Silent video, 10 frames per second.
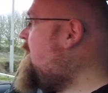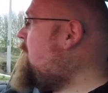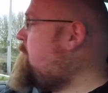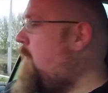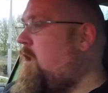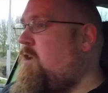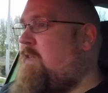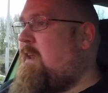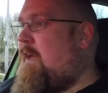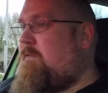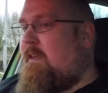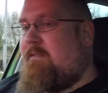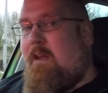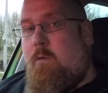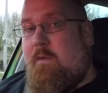but you then have to
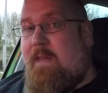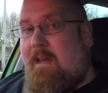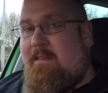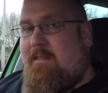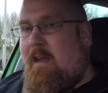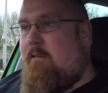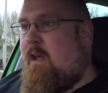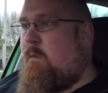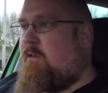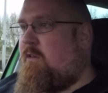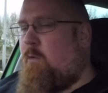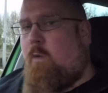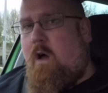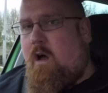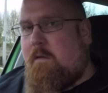deal with that interior, which is all
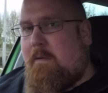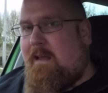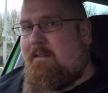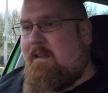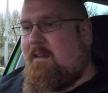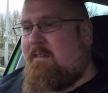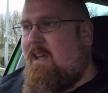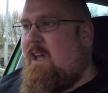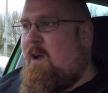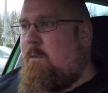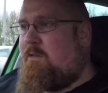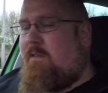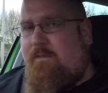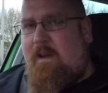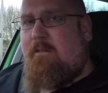hard plastics, which is
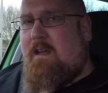very